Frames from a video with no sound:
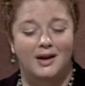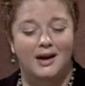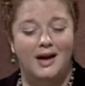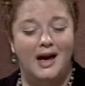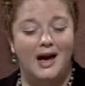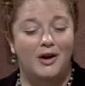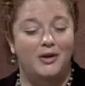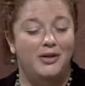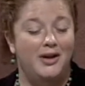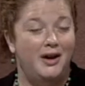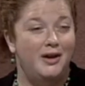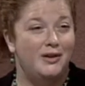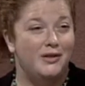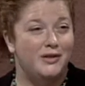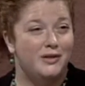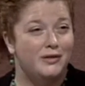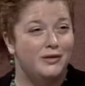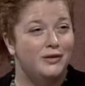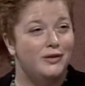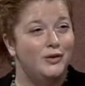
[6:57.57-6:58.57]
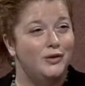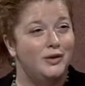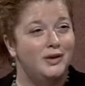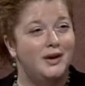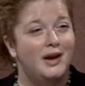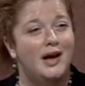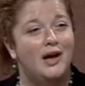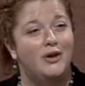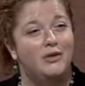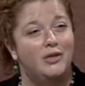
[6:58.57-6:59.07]
how they are as a
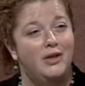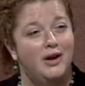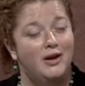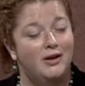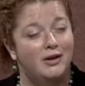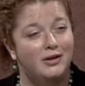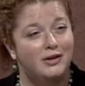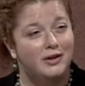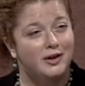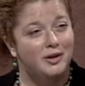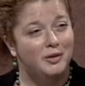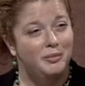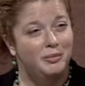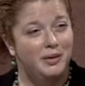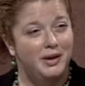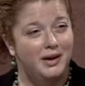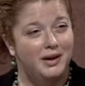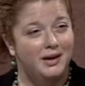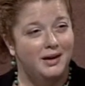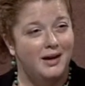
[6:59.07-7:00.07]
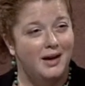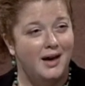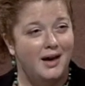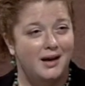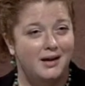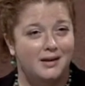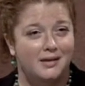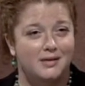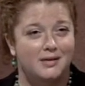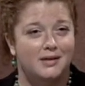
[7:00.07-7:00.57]
student, how they are going to be
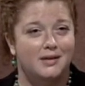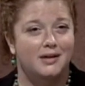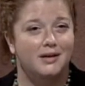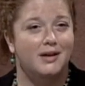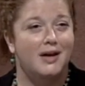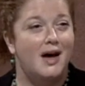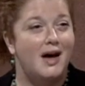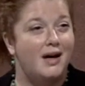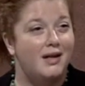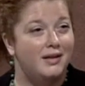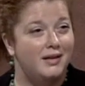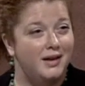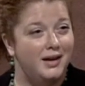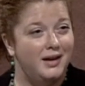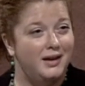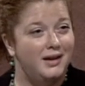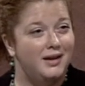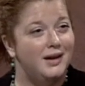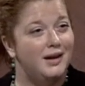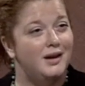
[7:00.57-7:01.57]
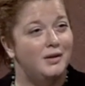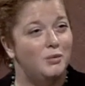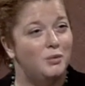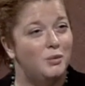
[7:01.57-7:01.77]
as a colleague in a